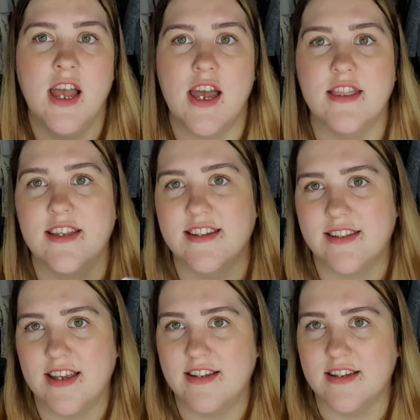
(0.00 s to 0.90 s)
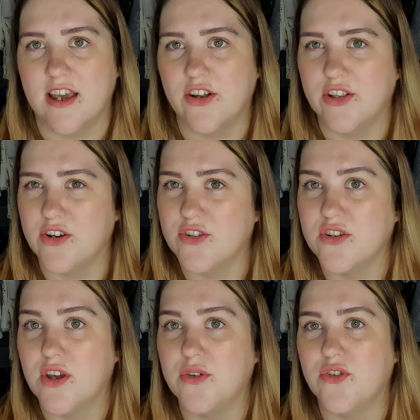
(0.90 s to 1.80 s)
and they detected it earlier, so
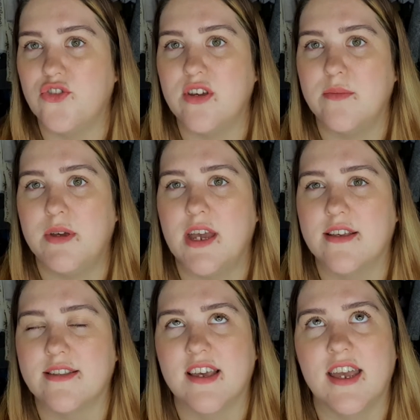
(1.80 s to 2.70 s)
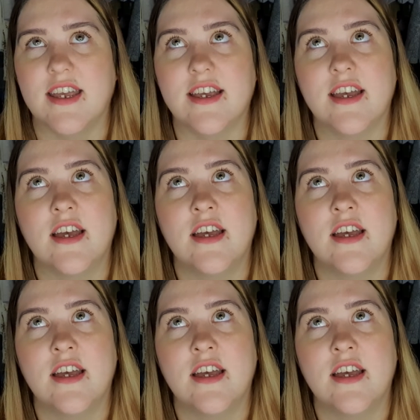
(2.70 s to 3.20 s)
now they're treating me as like